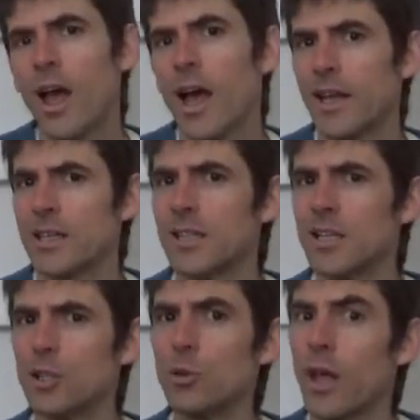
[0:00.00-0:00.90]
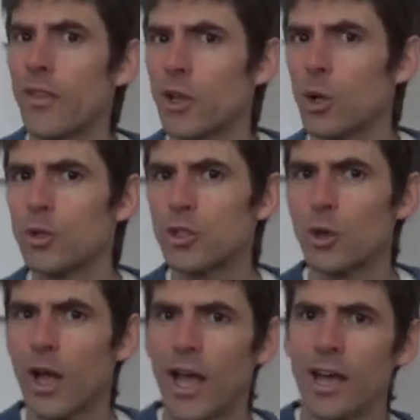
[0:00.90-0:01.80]
And as they do that, they
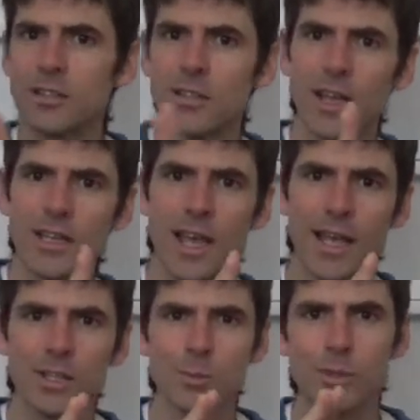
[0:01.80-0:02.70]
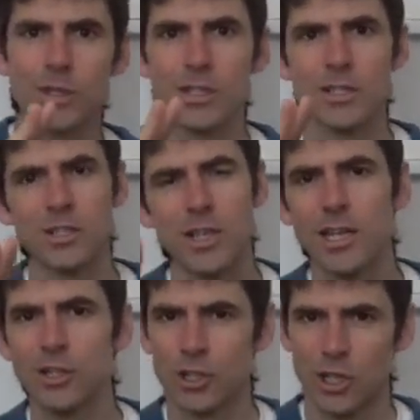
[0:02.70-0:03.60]
also act like expert
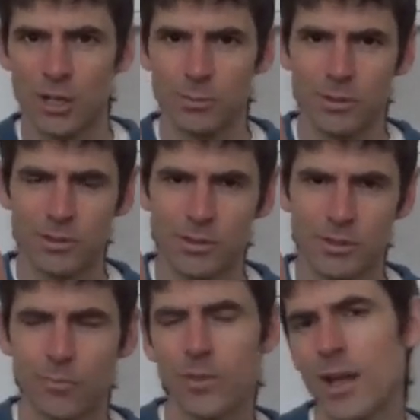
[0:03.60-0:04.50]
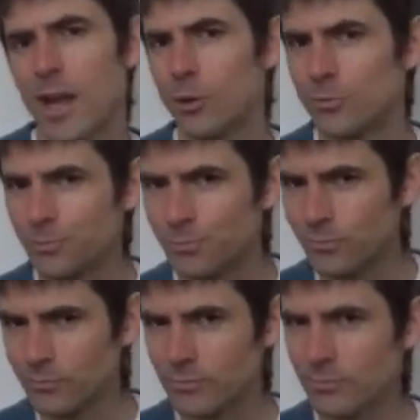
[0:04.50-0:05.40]
snake charmers. Now,
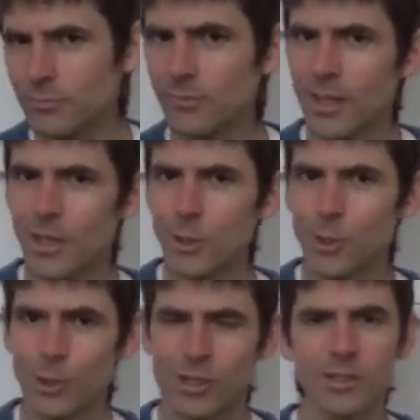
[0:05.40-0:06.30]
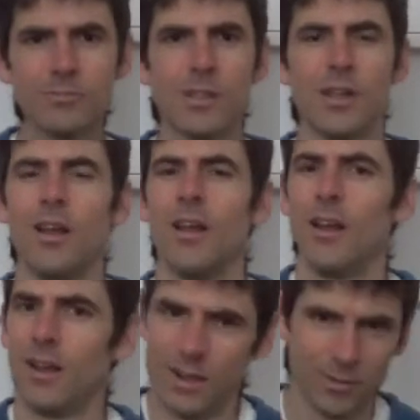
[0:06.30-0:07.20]
in yoga,
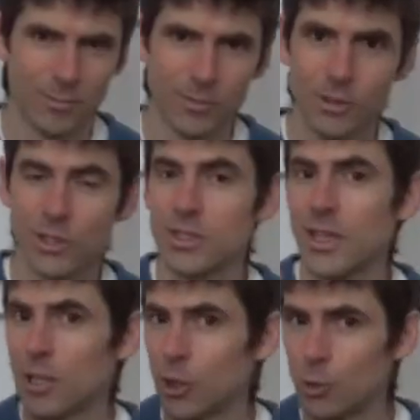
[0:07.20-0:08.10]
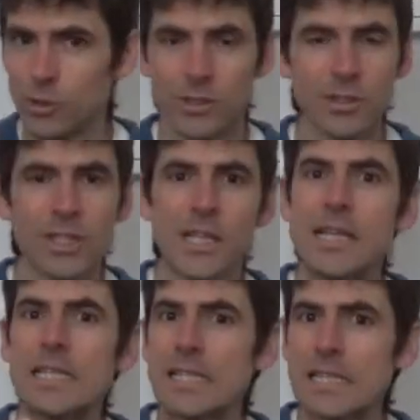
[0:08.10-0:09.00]
just like lotus,
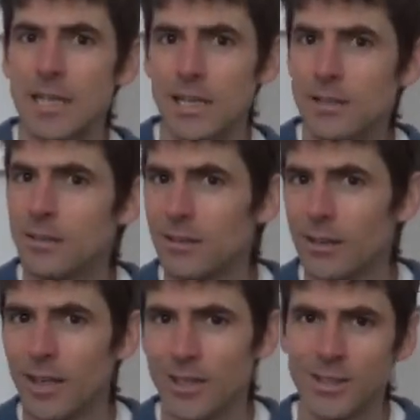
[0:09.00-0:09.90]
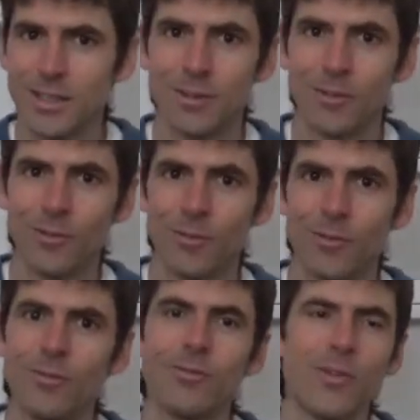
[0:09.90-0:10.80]
snake is a
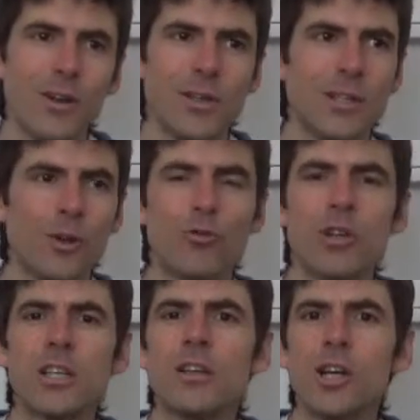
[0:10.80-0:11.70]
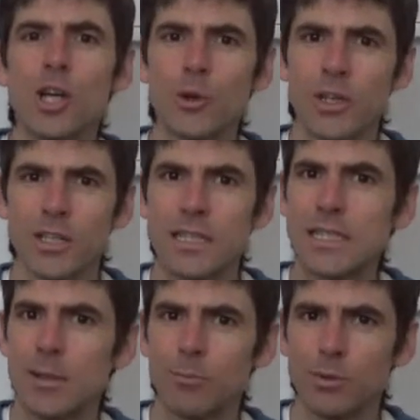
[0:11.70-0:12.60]
very recurring
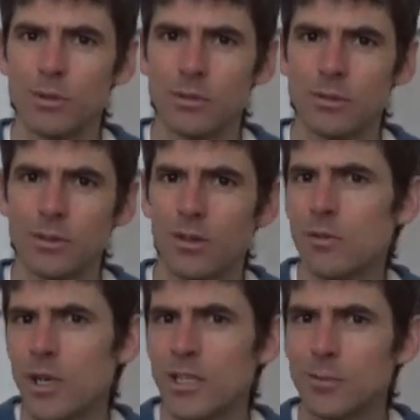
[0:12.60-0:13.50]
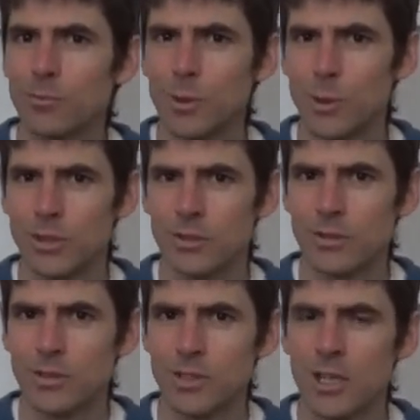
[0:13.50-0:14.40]
symbol of great
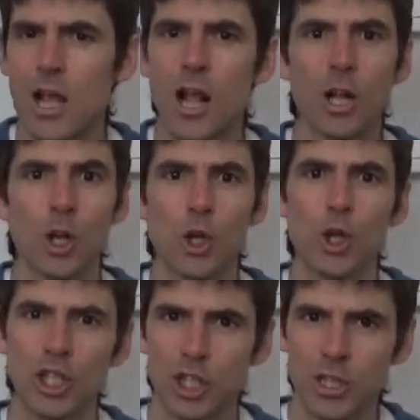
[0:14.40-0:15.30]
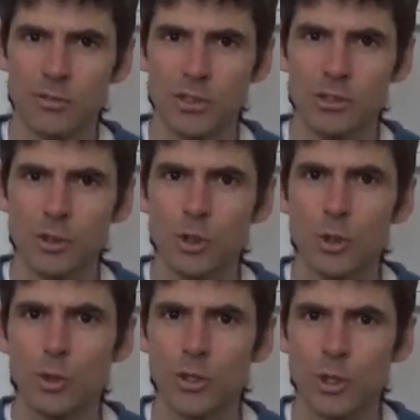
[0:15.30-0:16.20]
importance. Lord Shiva,
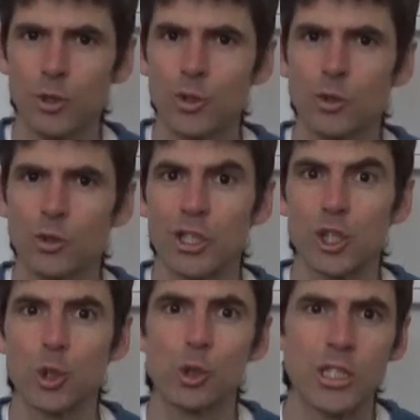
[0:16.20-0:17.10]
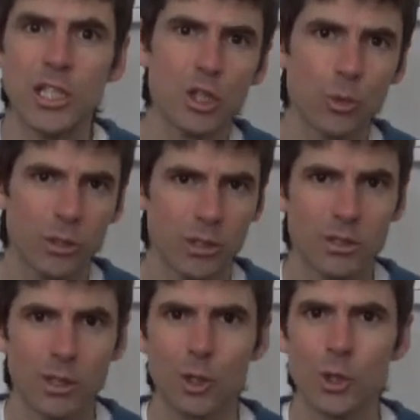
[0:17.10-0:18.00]
who is also known as
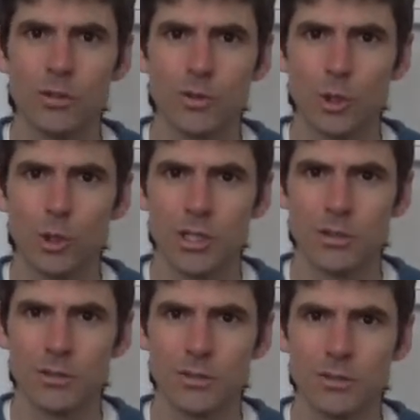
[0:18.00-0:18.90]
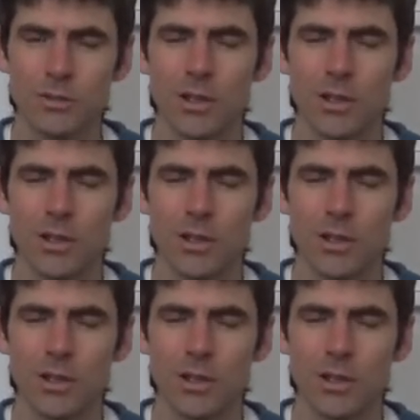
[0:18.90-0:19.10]
Yogishwara, the Lord of Yogins,